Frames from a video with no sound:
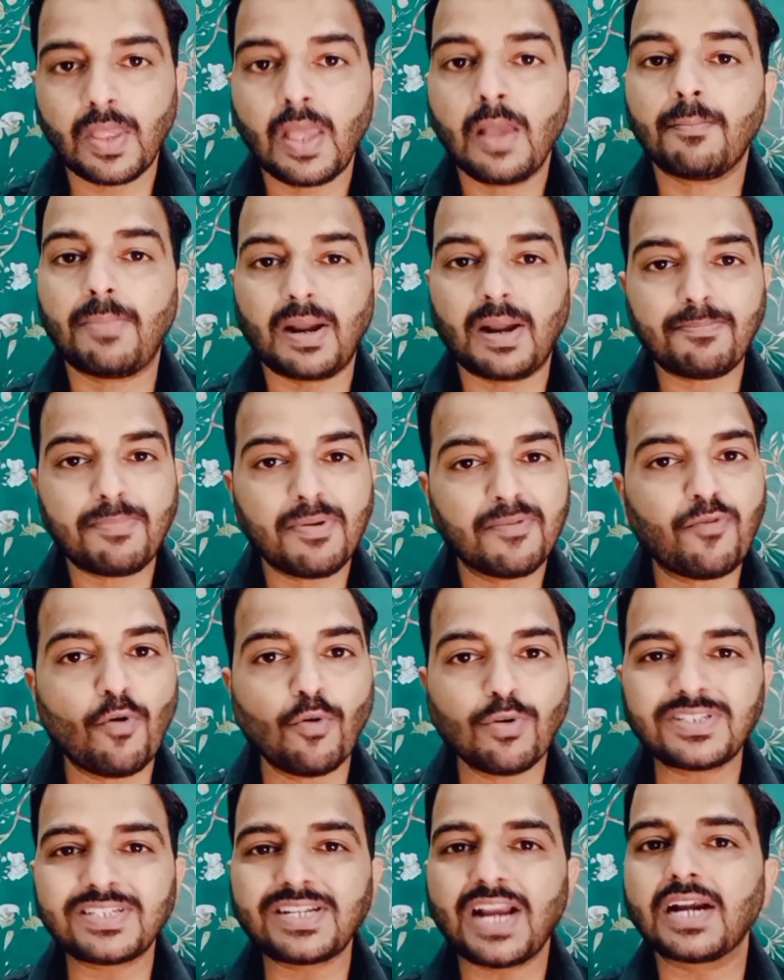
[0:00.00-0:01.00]
But before
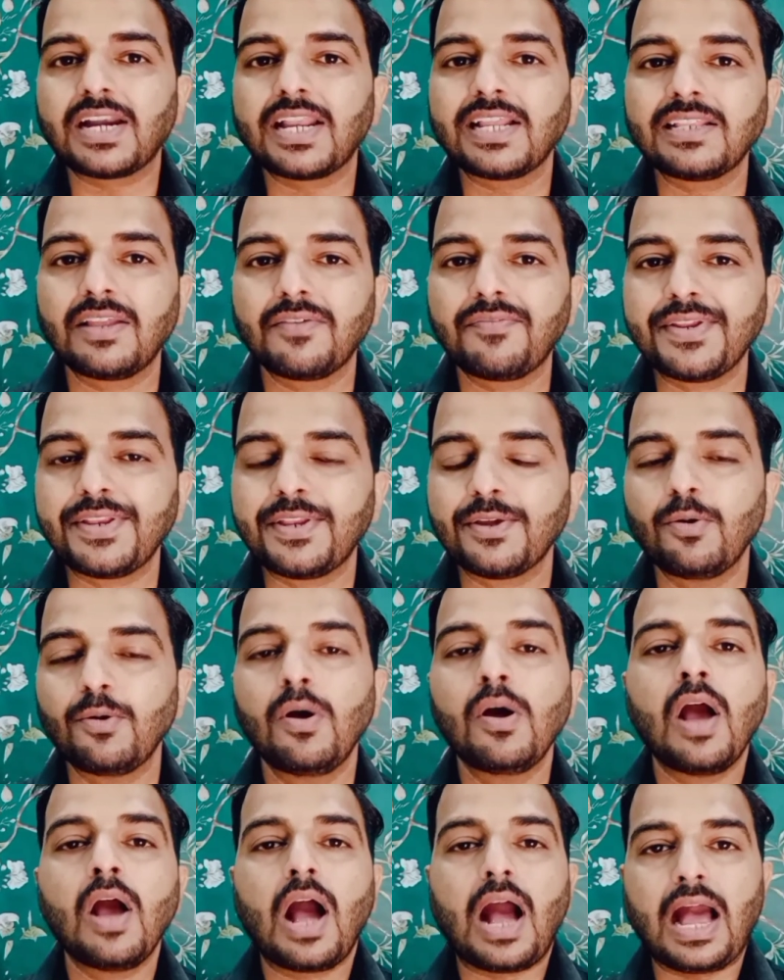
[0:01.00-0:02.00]
starting the video,
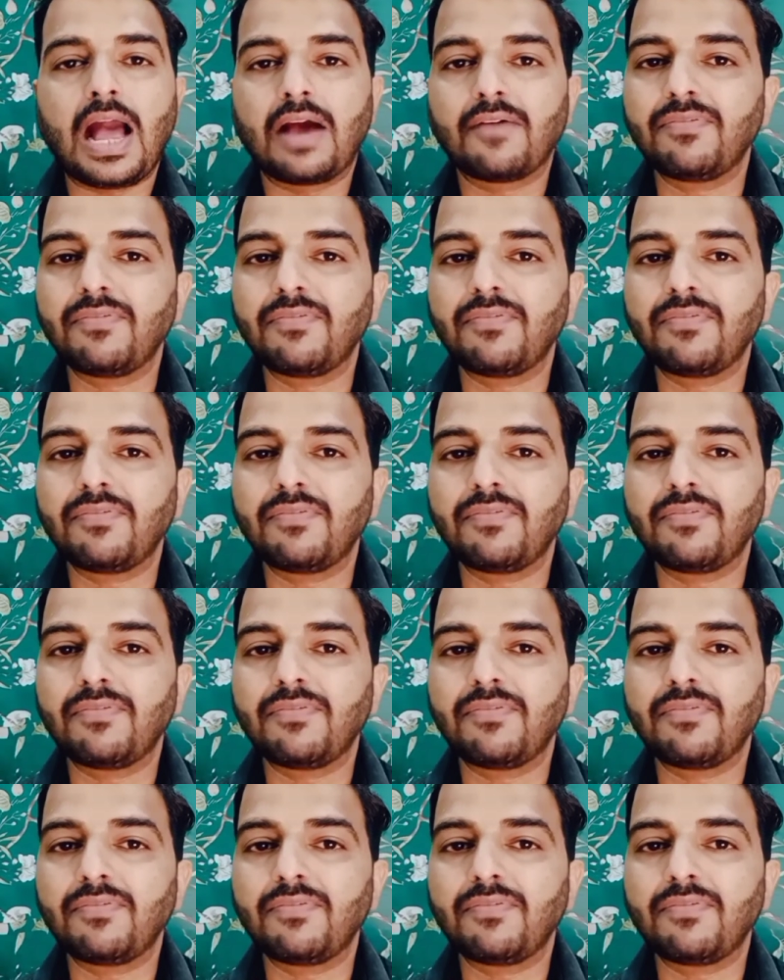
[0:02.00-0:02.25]
I have a